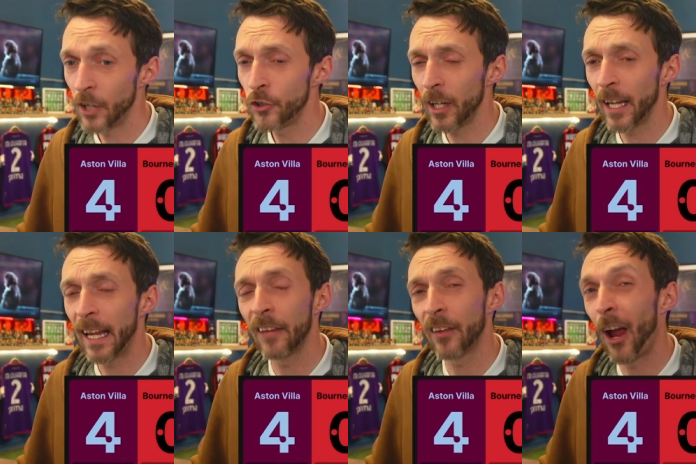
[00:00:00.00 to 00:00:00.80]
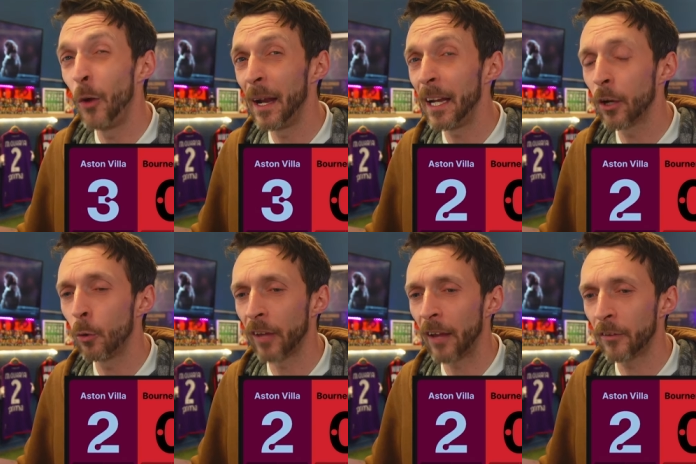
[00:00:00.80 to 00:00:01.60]
It is really a case of how many
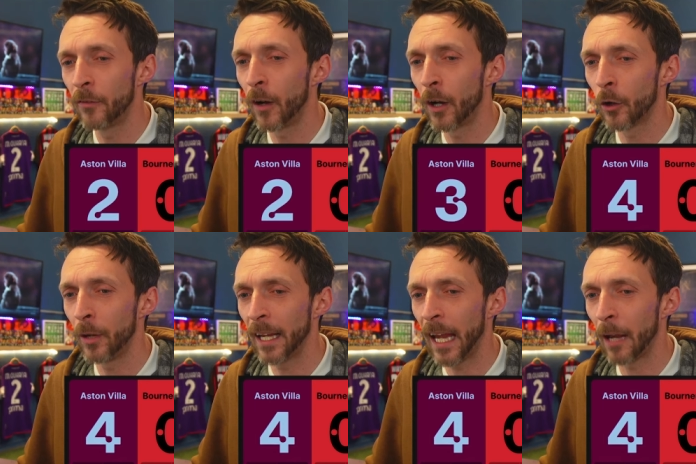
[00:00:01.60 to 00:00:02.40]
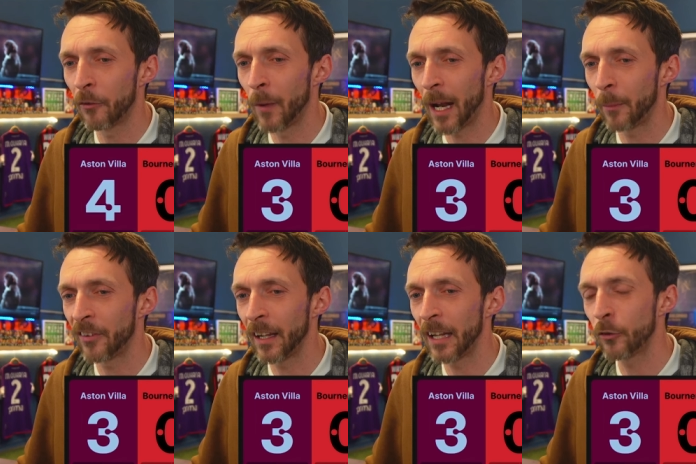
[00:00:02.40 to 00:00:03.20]
goals Aston Villa are going to get from where I'm sitting.